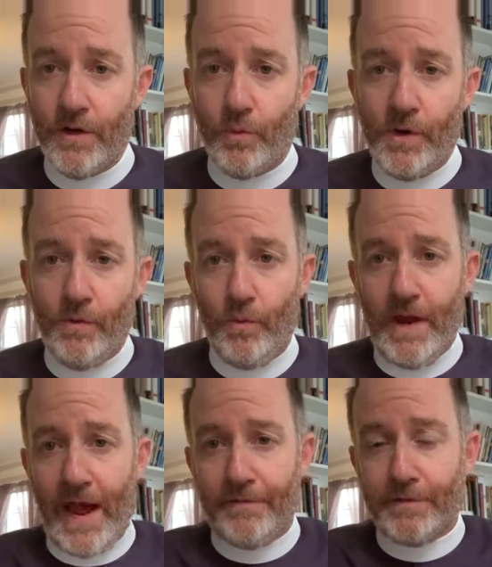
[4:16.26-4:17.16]

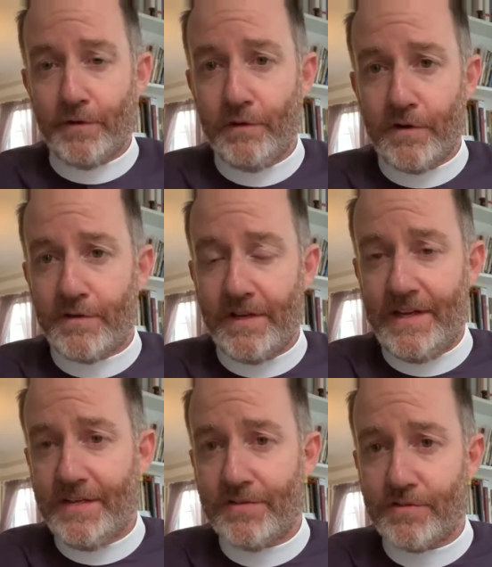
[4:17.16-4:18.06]
We have to look to
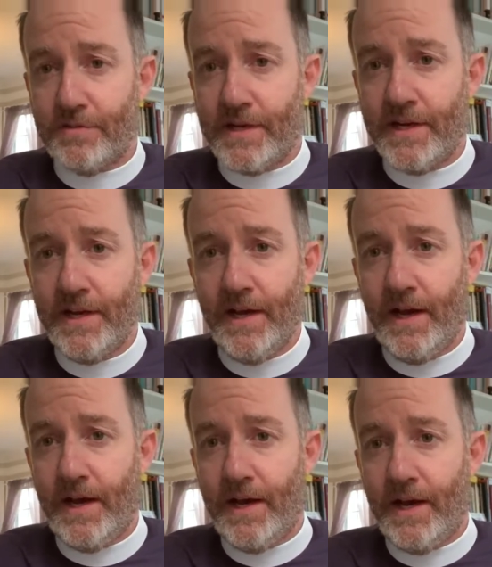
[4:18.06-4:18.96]
history
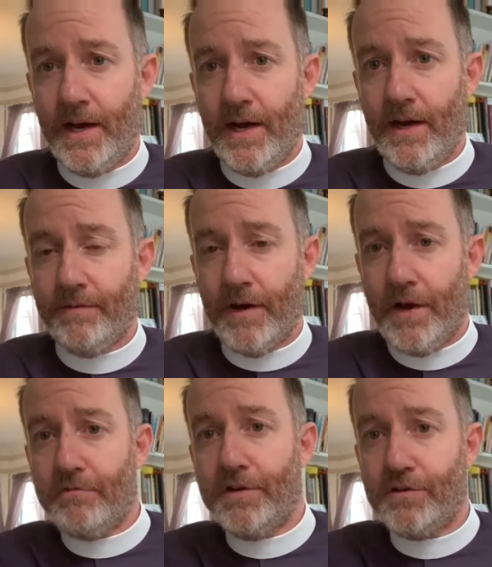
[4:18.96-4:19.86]
of
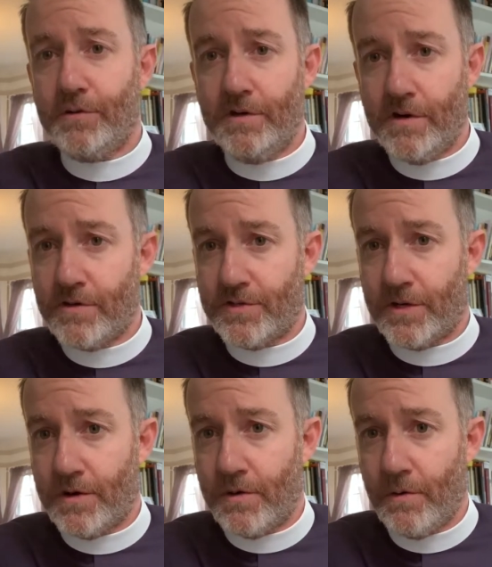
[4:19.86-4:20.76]
102 years
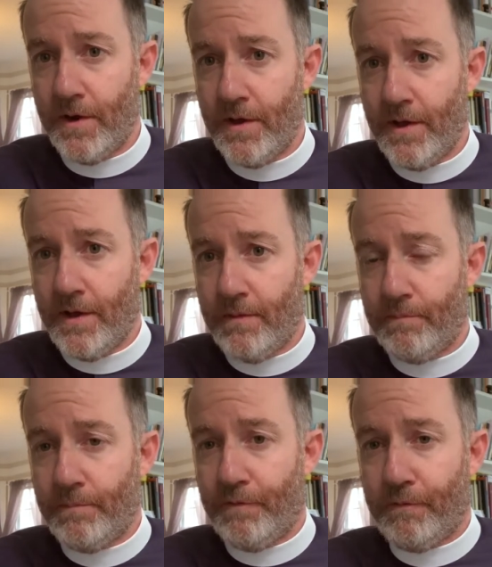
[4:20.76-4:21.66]
ago
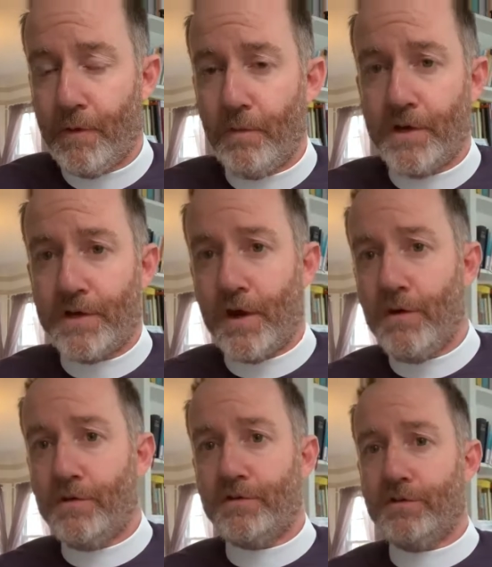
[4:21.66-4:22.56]
before we
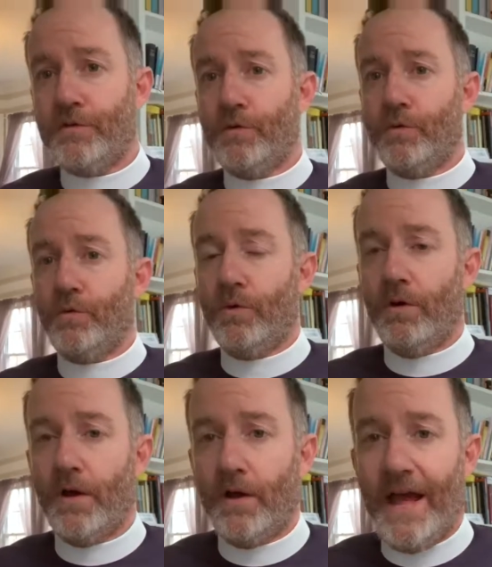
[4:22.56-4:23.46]
go to
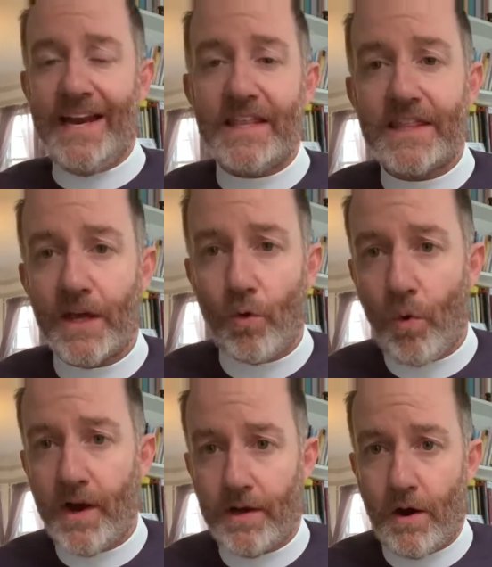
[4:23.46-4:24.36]
anything
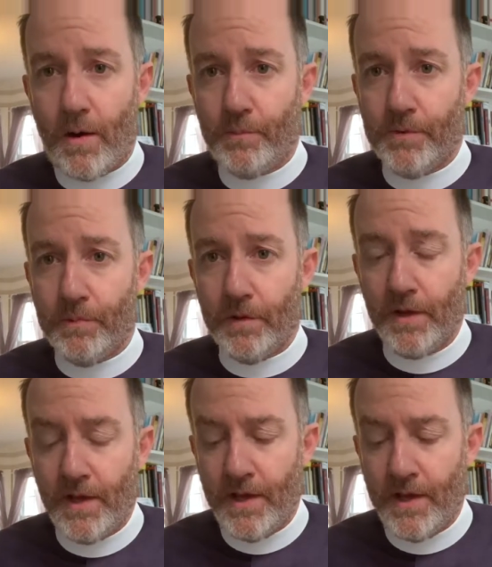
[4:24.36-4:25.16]
quite comparable.